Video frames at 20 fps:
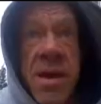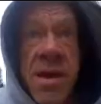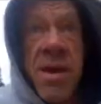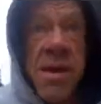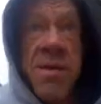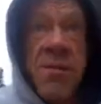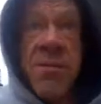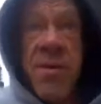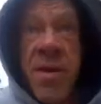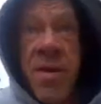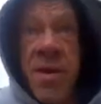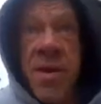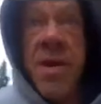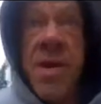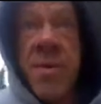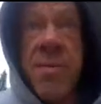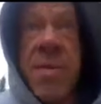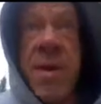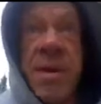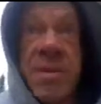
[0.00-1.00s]
of the
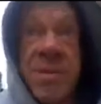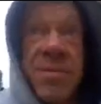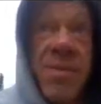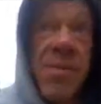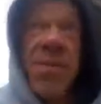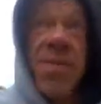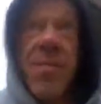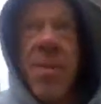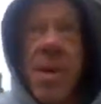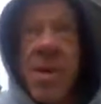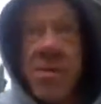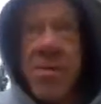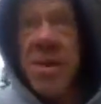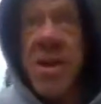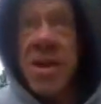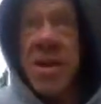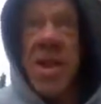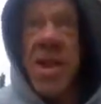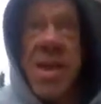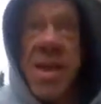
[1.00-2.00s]
best I've ever been,
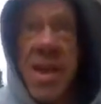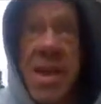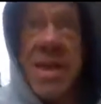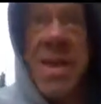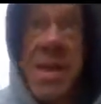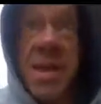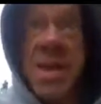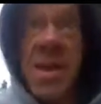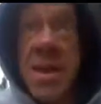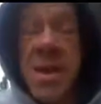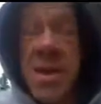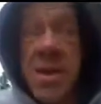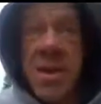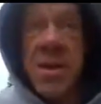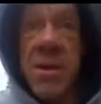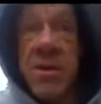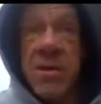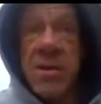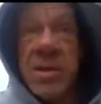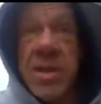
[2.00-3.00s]
really,
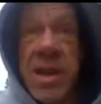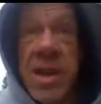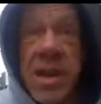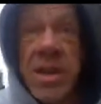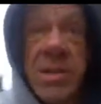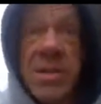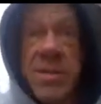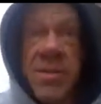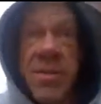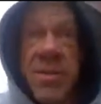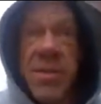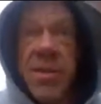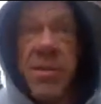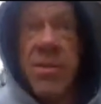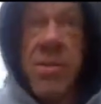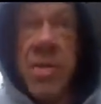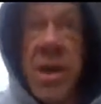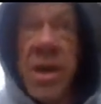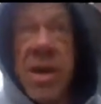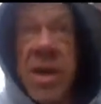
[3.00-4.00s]
on stage. And if I
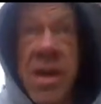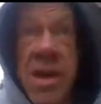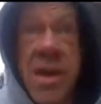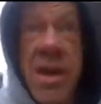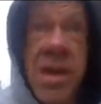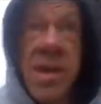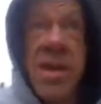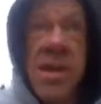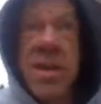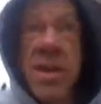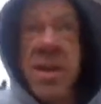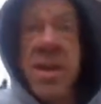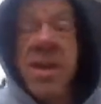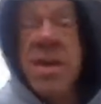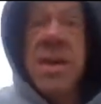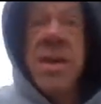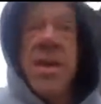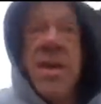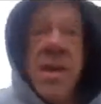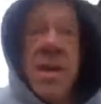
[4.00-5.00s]
do
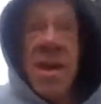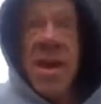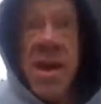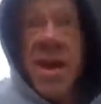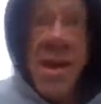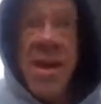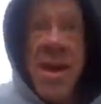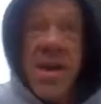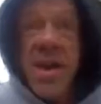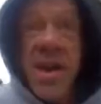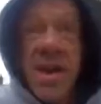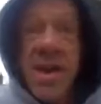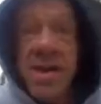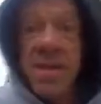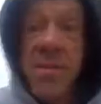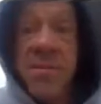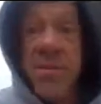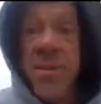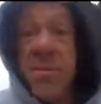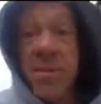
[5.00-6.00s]
that,
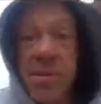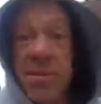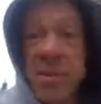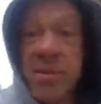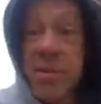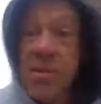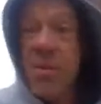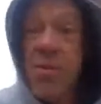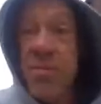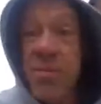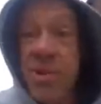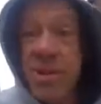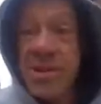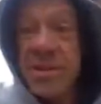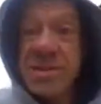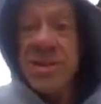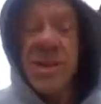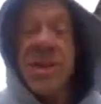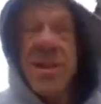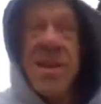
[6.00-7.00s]
mission
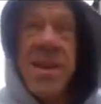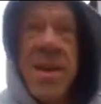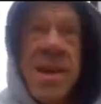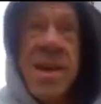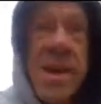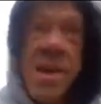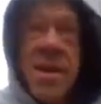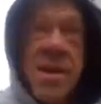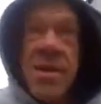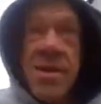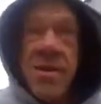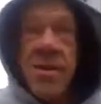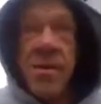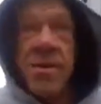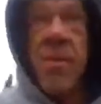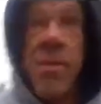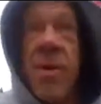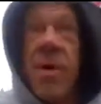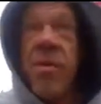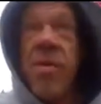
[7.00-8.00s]
accomplished,
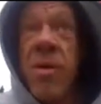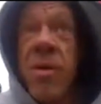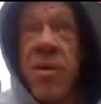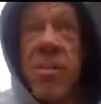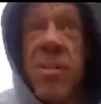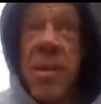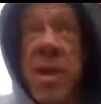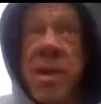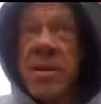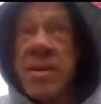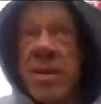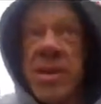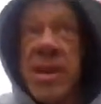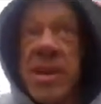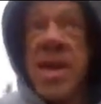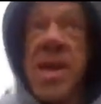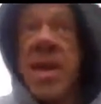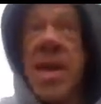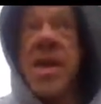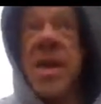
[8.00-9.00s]
no matter what the place
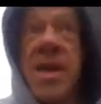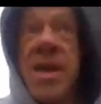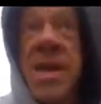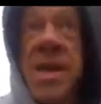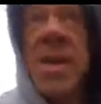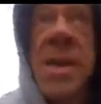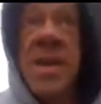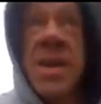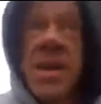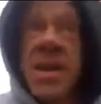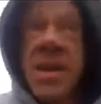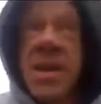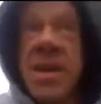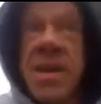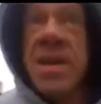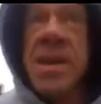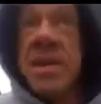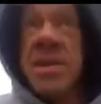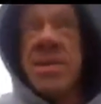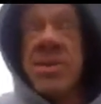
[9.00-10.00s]
in.
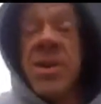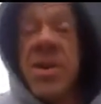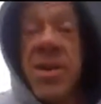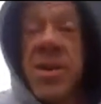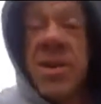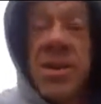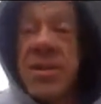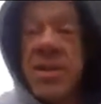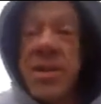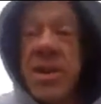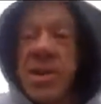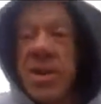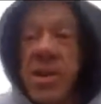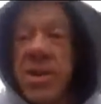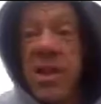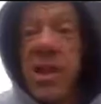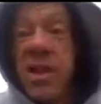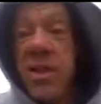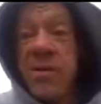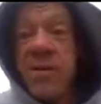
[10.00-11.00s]
So see you
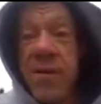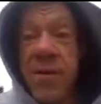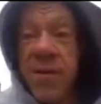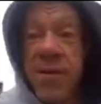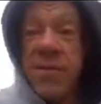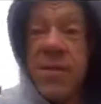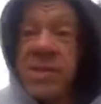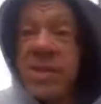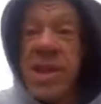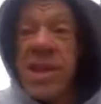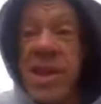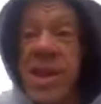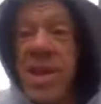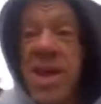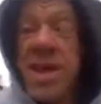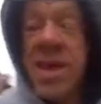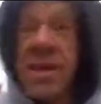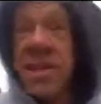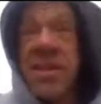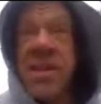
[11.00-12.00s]
all later, folks.
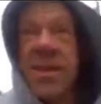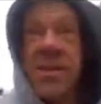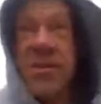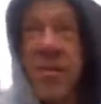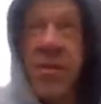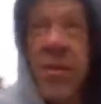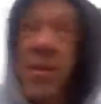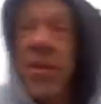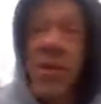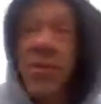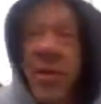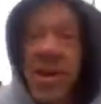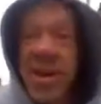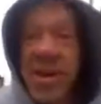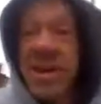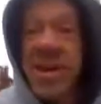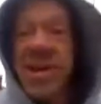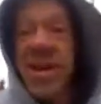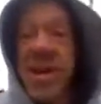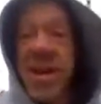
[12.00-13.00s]
Thanks for
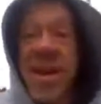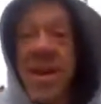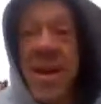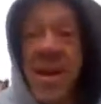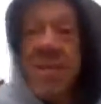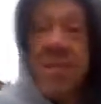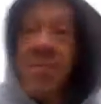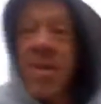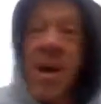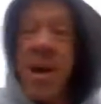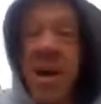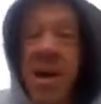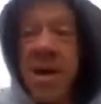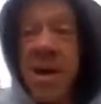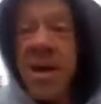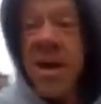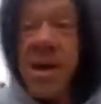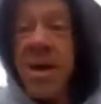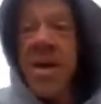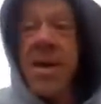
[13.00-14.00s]
following.
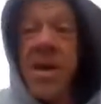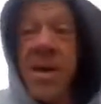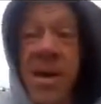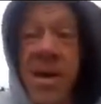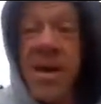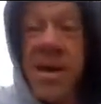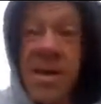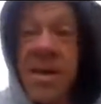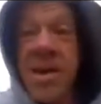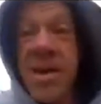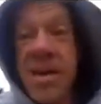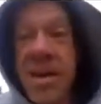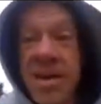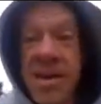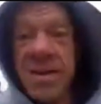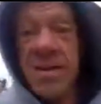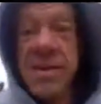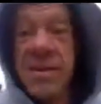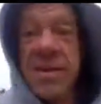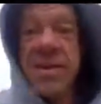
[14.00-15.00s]
Bye.